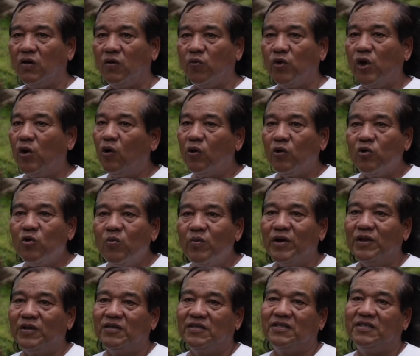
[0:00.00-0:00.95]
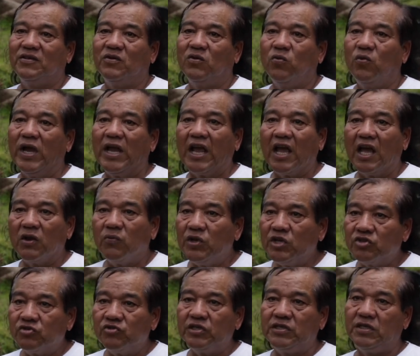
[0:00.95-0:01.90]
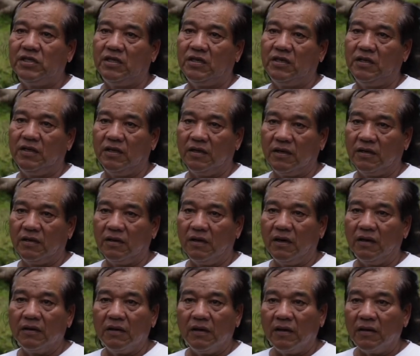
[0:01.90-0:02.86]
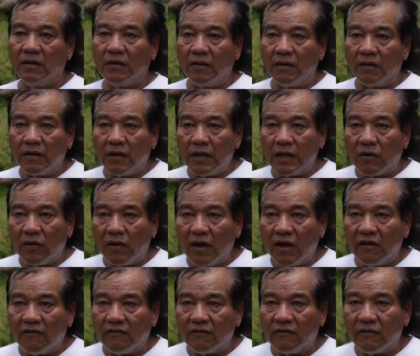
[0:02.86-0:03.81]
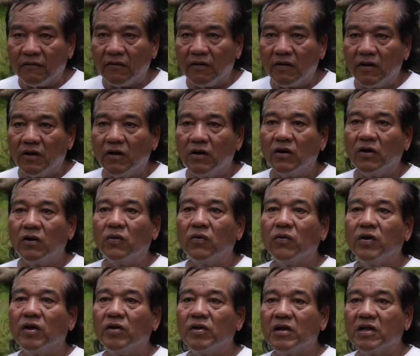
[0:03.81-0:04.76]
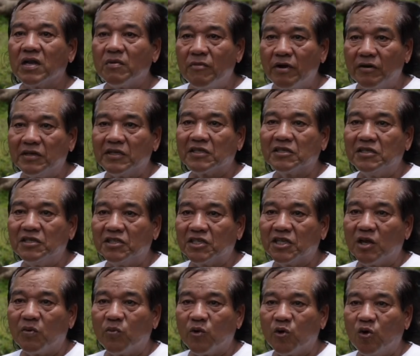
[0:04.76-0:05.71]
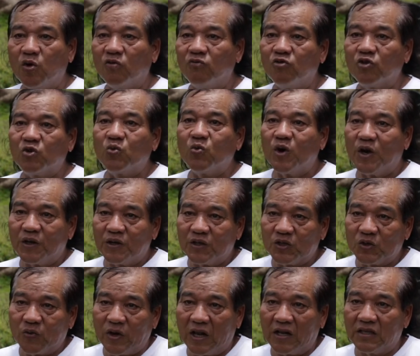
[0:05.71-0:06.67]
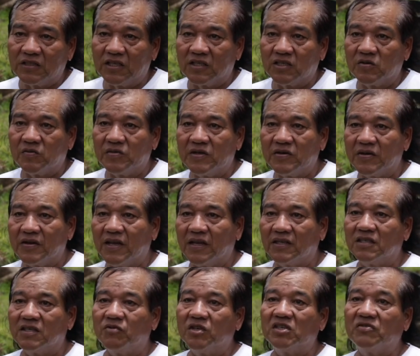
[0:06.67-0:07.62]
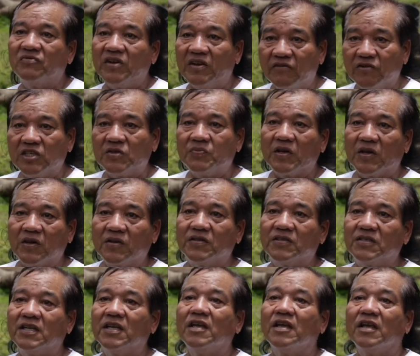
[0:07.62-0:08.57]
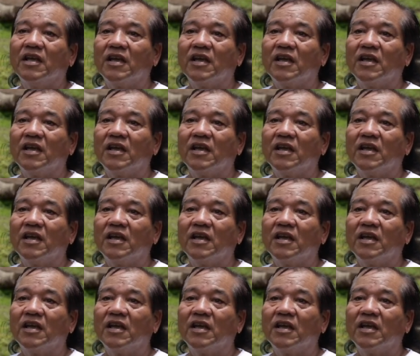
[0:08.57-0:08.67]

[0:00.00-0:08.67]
we're all humans. Why can't we treat it on, on, on an equal level? We, in a democratic system, we all vote once. Why does somebody get so much favors because